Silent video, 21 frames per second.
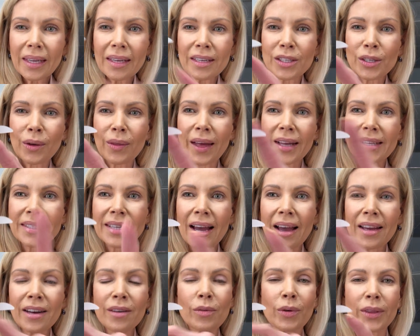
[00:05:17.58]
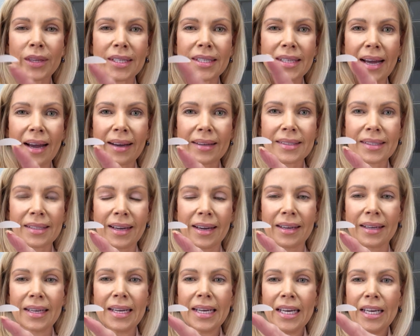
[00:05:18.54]
So that's kind of what this acts
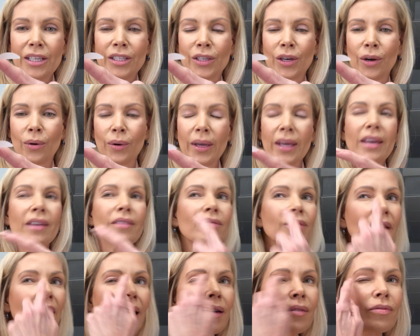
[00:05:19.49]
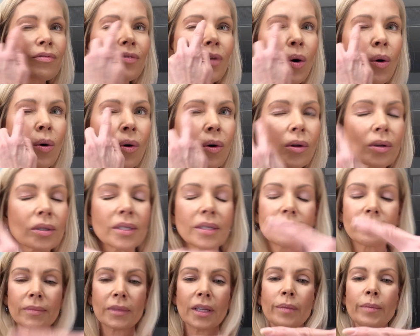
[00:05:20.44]
like. So if that fold,
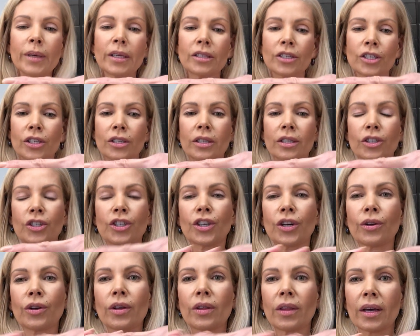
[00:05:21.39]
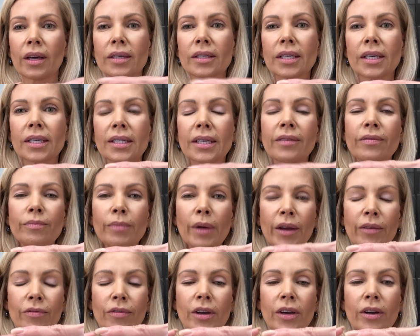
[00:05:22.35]
let me just show you this, because if
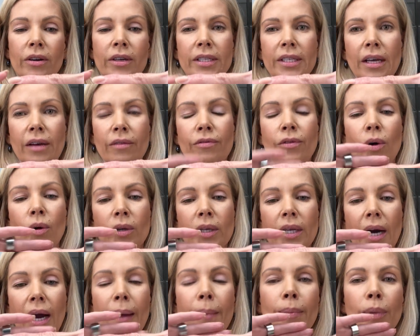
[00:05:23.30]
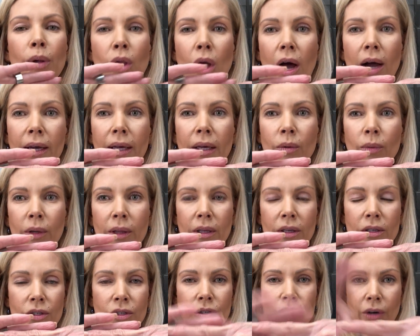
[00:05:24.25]
my finger is that fold and I block it with
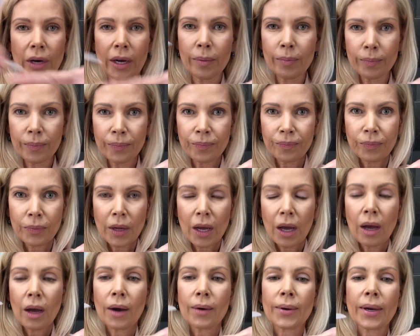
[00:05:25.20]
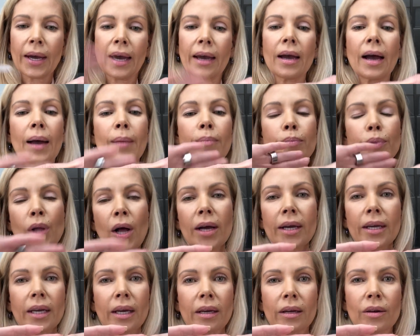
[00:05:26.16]
the strip, okay, I
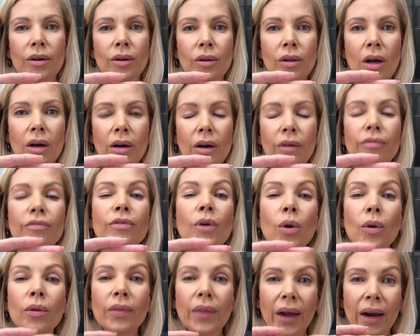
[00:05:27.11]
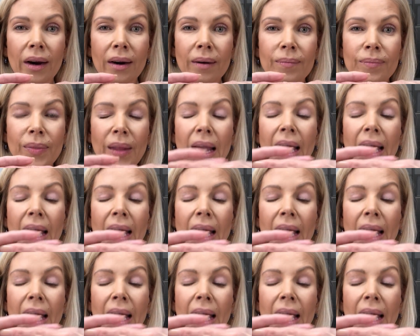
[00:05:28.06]
block it, it can no longer fold there.